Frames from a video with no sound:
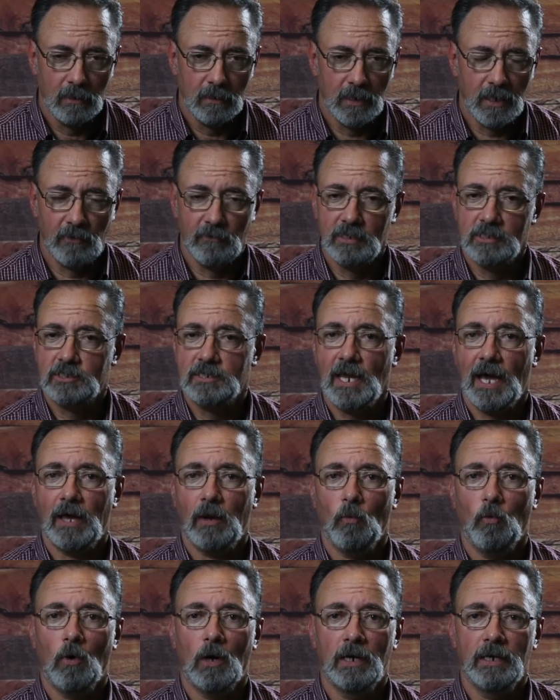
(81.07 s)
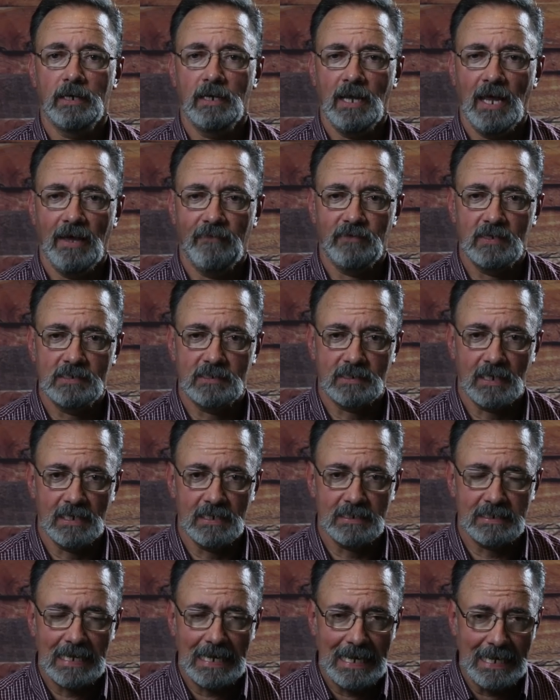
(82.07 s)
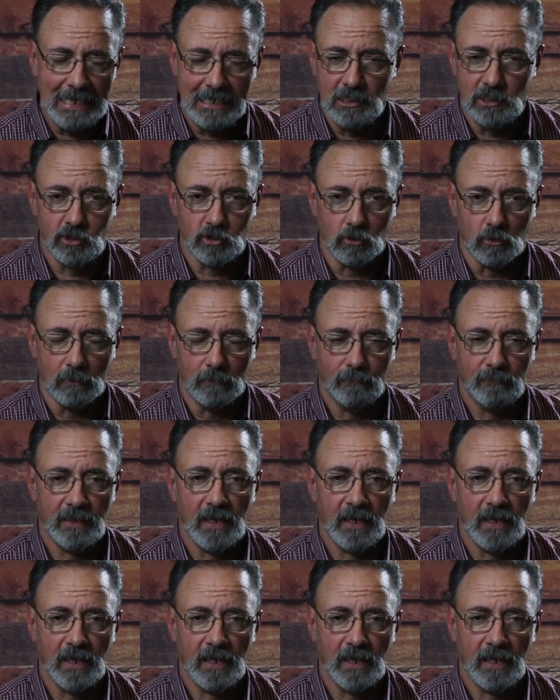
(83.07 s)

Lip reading: There is not one heaven-sent angel.